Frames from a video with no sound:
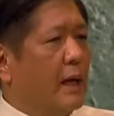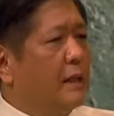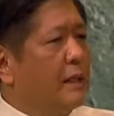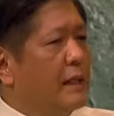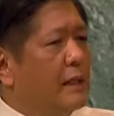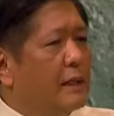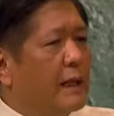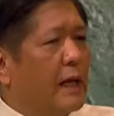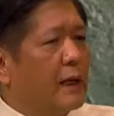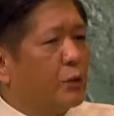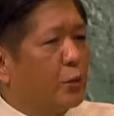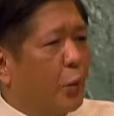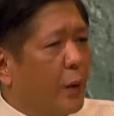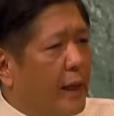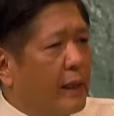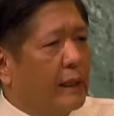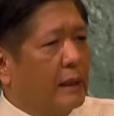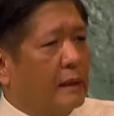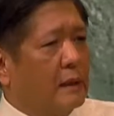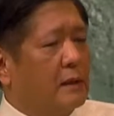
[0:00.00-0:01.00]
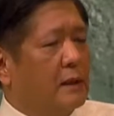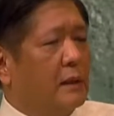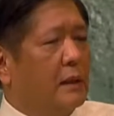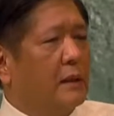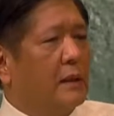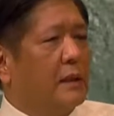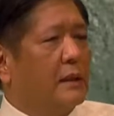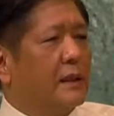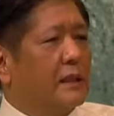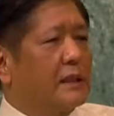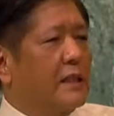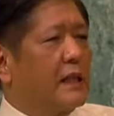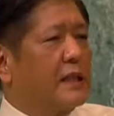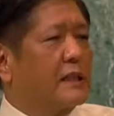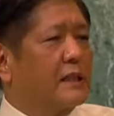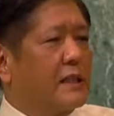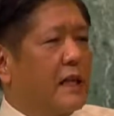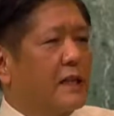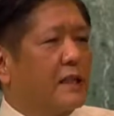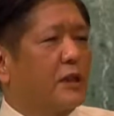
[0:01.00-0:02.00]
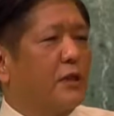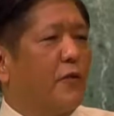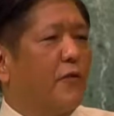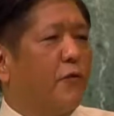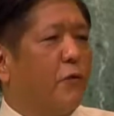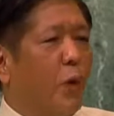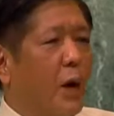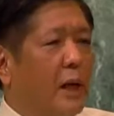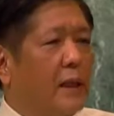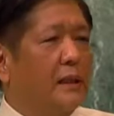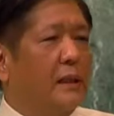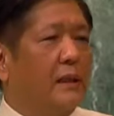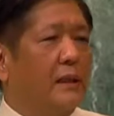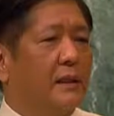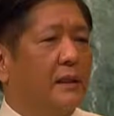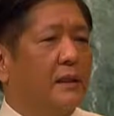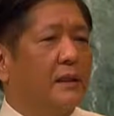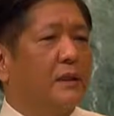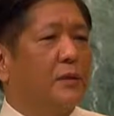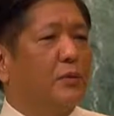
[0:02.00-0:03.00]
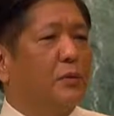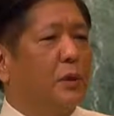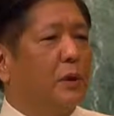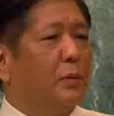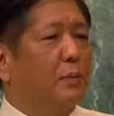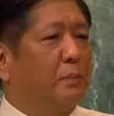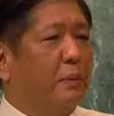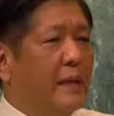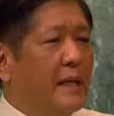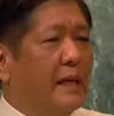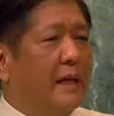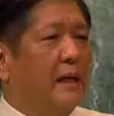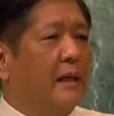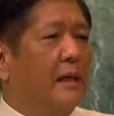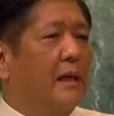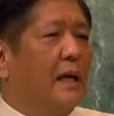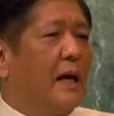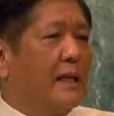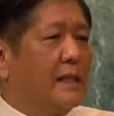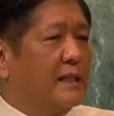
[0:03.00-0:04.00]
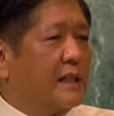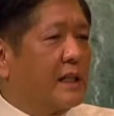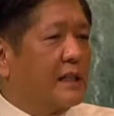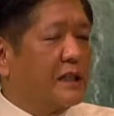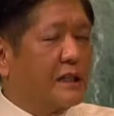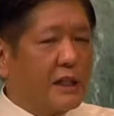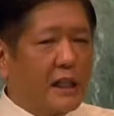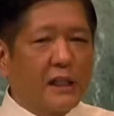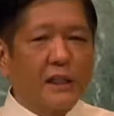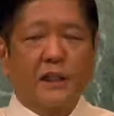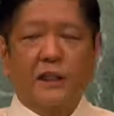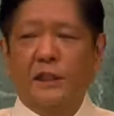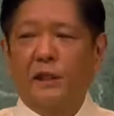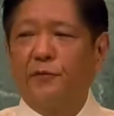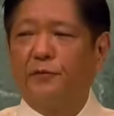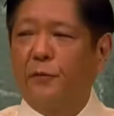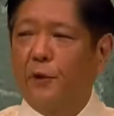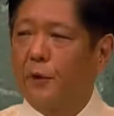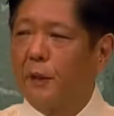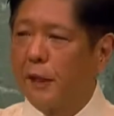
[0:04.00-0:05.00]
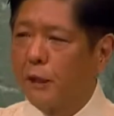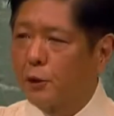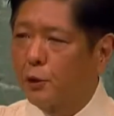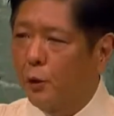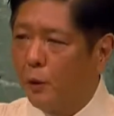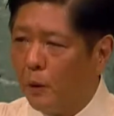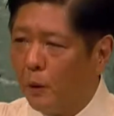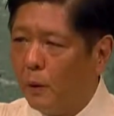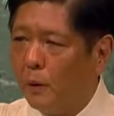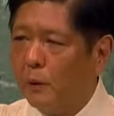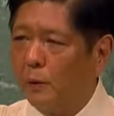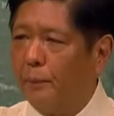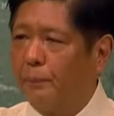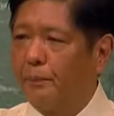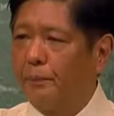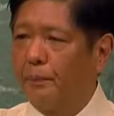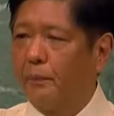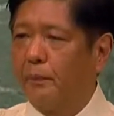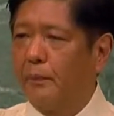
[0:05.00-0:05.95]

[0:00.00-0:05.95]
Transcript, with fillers: And in that way, the success of one will be a success for us all.